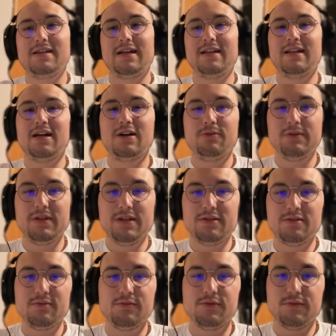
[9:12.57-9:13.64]
And now we need
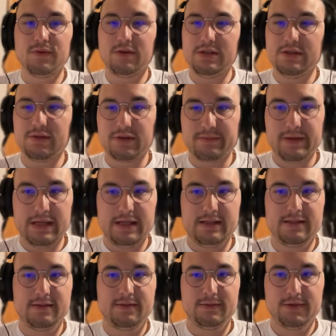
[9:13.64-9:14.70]
to move on to the
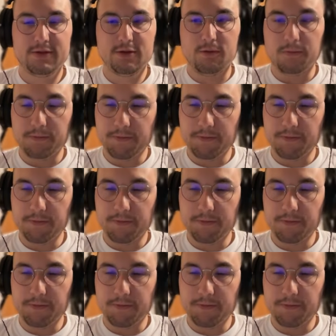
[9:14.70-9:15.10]
bass. So